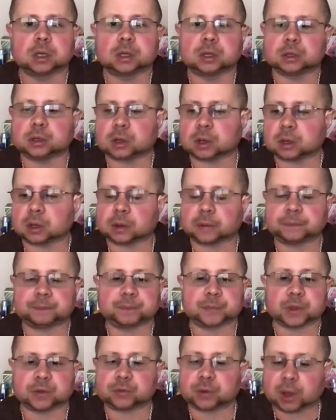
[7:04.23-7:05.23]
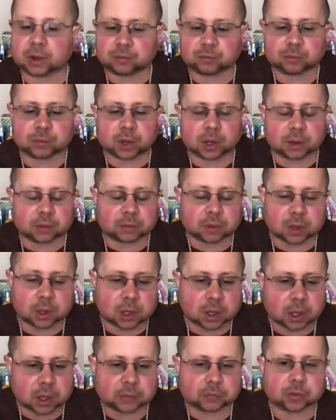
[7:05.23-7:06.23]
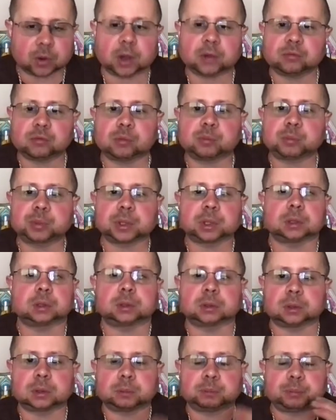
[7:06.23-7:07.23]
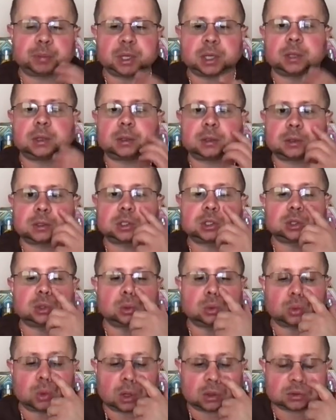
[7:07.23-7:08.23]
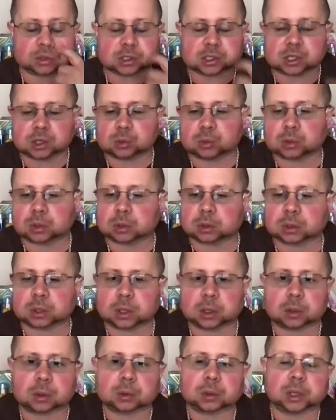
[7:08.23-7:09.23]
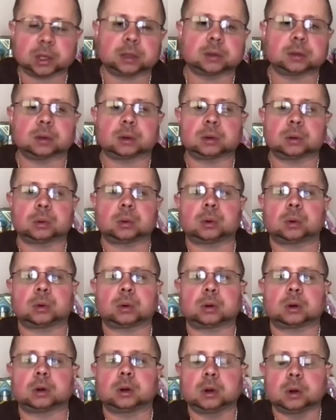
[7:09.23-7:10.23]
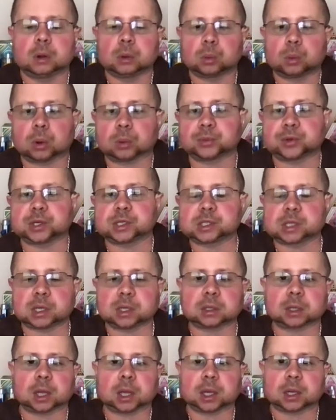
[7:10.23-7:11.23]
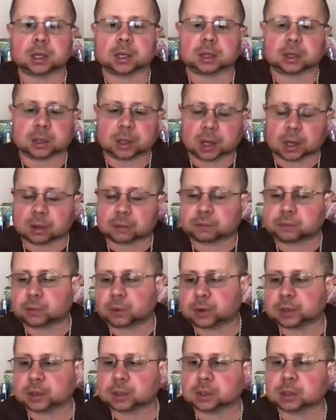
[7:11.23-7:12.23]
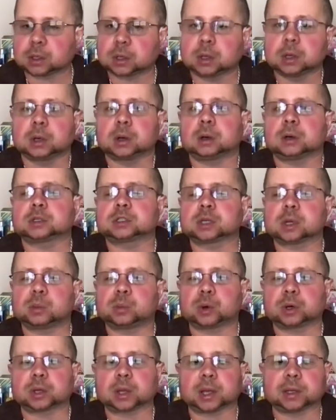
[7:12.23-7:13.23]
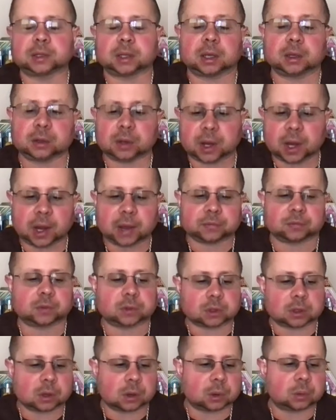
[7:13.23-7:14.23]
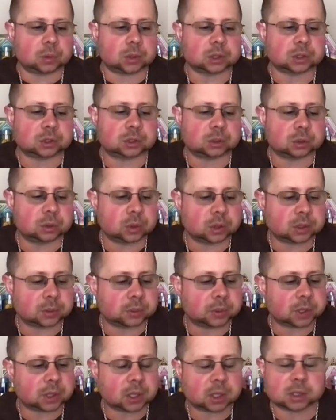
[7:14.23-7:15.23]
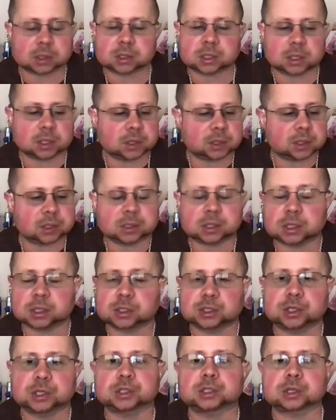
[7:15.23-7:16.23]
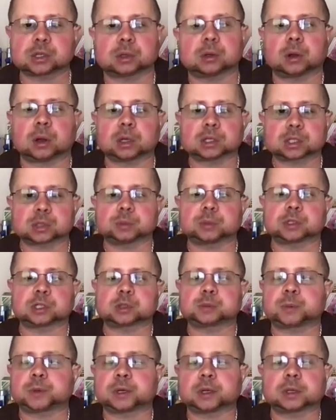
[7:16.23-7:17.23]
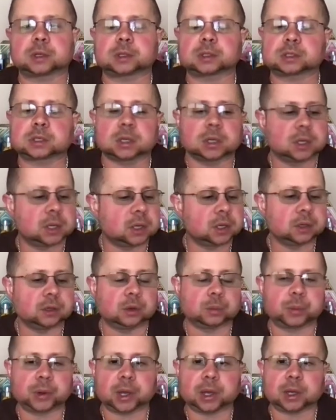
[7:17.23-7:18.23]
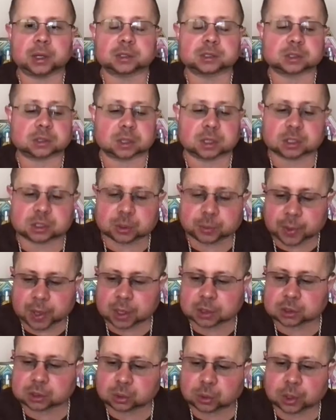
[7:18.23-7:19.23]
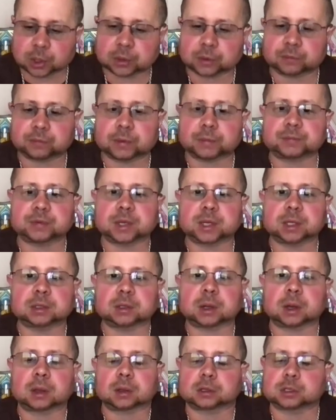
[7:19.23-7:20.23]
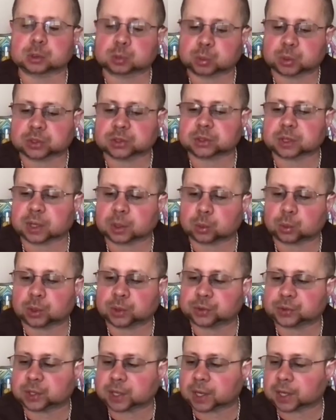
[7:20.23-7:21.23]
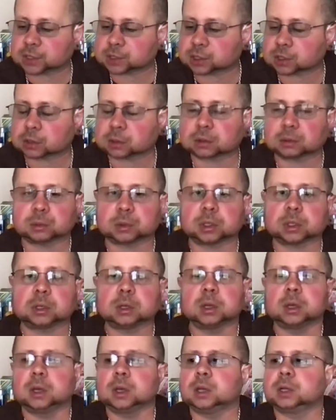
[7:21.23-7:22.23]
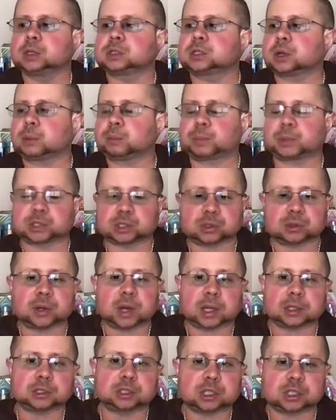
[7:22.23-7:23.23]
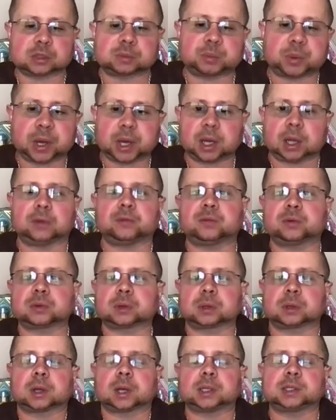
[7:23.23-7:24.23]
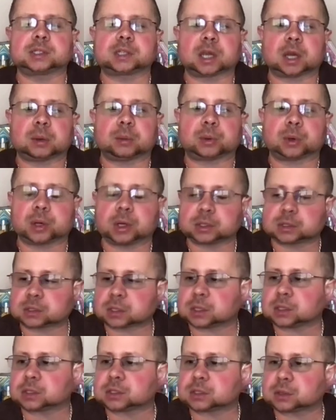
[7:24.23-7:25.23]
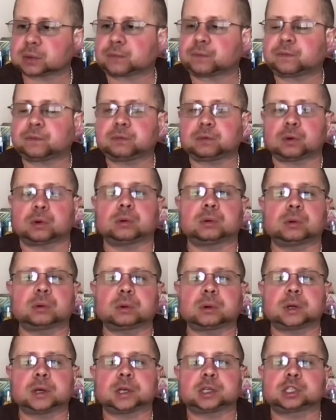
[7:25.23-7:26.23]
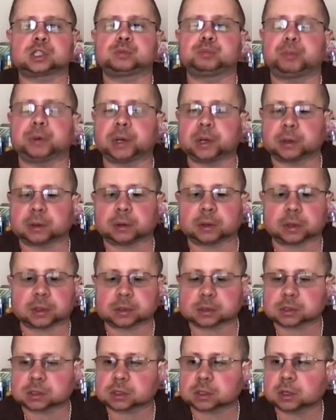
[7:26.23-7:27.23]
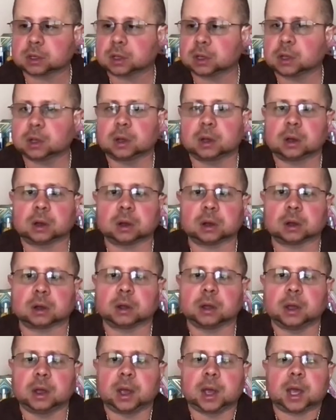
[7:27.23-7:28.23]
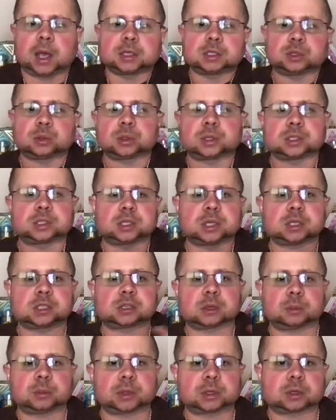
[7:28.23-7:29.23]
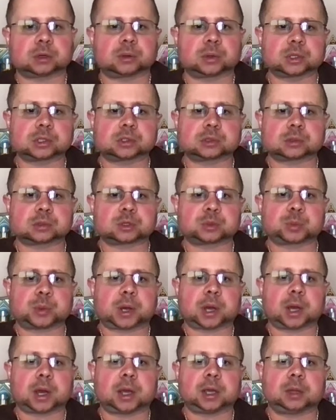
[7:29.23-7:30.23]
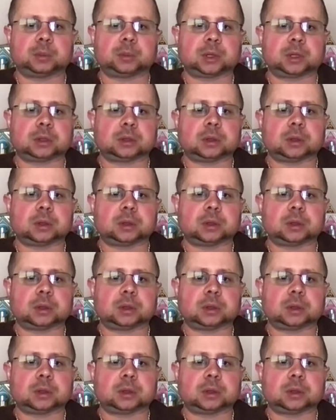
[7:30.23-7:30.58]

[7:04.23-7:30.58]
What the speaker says: If you haven't been to Walt Disney World in Orlando or Walt Disneyland in California or somewhere like that, you have to go and do it, because this is just an awesome experience. It's about $215 with tax included. So, but you're not just paying for the lightsaber. It's a full experience. As you can see, some of the crystals behind me.